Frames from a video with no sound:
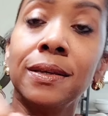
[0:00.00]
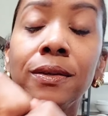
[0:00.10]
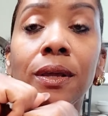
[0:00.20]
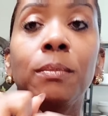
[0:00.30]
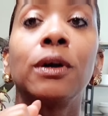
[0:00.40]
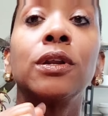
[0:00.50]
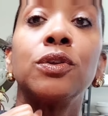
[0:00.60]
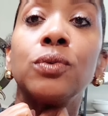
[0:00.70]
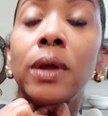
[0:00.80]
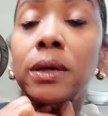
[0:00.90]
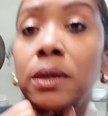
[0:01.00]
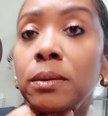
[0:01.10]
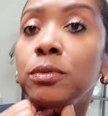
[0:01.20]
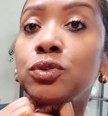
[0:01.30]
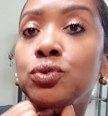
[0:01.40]
am I going to do like a
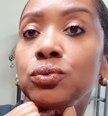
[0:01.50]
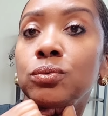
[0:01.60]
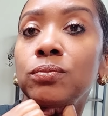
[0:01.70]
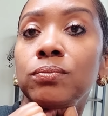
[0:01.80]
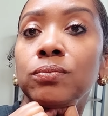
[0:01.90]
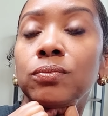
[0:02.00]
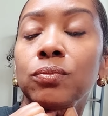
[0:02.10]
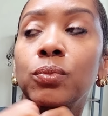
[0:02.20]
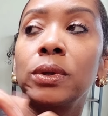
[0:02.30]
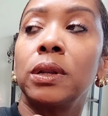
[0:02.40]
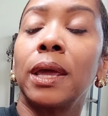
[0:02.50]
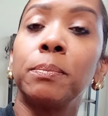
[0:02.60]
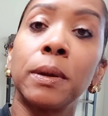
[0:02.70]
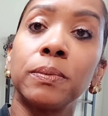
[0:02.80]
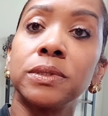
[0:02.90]
mushroom with like
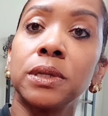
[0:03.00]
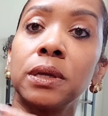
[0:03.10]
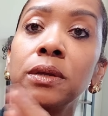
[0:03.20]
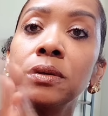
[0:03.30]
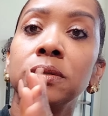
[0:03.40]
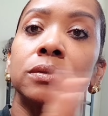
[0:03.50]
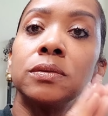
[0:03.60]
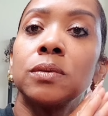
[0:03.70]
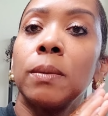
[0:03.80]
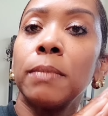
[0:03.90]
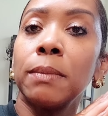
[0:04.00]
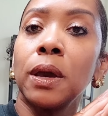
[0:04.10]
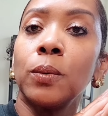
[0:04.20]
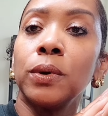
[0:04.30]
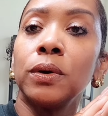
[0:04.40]
peppers and onion. Maybe
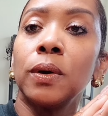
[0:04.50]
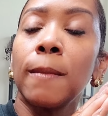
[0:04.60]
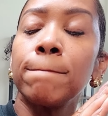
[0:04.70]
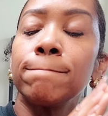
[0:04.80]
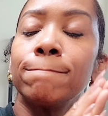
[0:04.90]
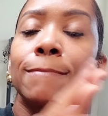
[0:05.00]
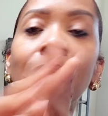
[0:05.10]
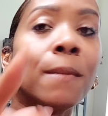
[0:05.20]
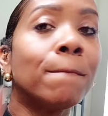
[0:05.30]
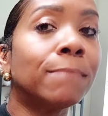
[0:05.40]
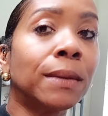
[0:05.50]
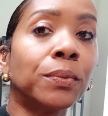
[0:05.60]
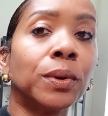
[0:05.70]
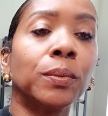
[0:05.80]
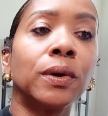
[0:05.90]
I will. Maybe
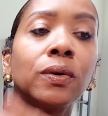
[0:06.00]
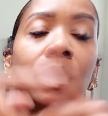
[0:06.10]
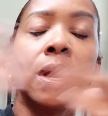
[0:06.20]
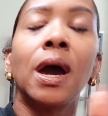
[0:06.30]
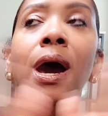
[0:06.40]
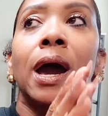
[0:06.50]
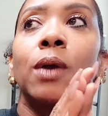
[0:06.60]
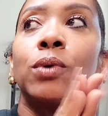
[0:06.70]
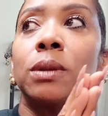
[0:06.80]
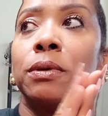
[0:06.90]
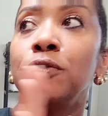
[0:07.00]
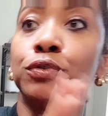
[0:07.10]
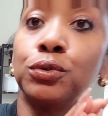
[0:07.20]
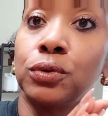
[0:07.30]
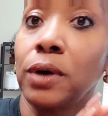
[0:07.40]
we will. I want to be
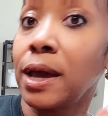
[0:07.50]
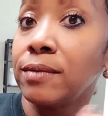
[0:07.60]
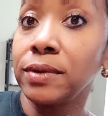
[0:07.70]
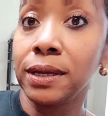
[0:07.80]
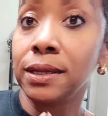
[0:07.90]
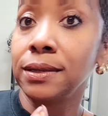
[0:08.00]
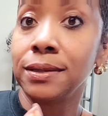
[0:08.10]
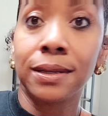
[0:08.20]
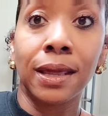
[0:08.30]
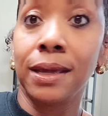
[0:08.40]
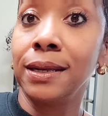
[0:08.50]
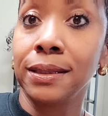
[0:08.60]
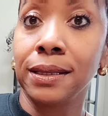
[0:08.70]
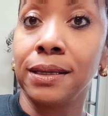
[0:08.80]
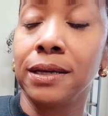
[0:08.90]
full. I haven't eaten
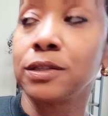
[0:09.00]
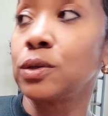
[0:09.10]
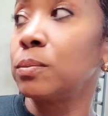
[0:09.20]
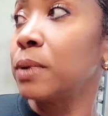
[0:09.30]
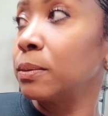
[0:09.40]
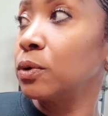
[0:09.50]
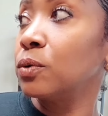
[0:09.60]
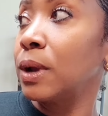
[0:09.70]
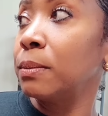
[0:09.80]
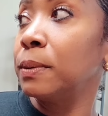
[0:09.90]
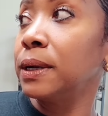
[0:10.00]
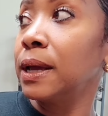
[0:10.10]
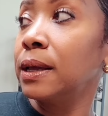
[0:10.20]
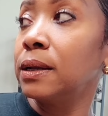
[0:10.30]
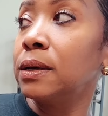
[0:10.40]
anything yet, so I'm probably going to grab
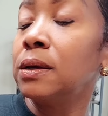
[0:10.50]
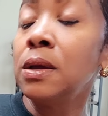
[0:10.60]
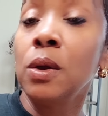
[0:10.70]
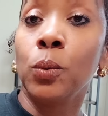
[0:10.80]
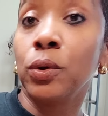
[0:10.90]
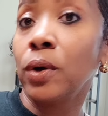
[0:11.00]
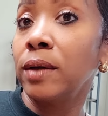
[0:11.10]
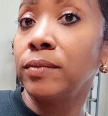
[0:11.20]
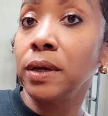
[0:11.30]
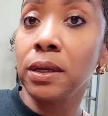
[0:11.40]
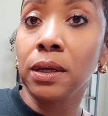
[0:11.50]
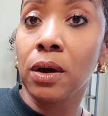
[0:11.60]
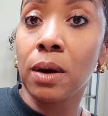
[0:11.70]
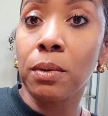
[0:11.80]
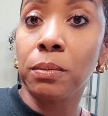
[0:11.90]
banana. We don't have any
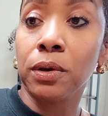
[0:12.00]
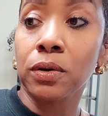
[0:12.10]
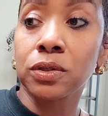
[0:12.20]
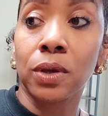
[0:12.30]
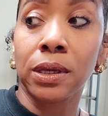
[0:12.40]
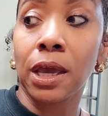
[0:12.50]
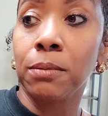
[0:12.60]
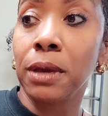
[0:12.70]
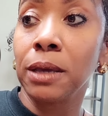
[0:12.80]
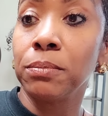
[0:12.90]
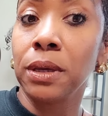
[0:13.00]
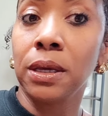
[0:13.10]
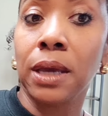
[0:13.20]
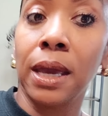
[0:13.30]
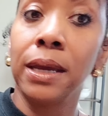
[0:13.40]
almond milk, so I can't make
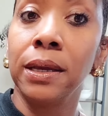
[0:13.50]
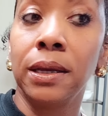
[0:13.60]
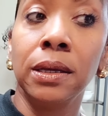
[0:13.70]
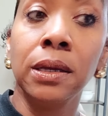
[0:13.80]
me a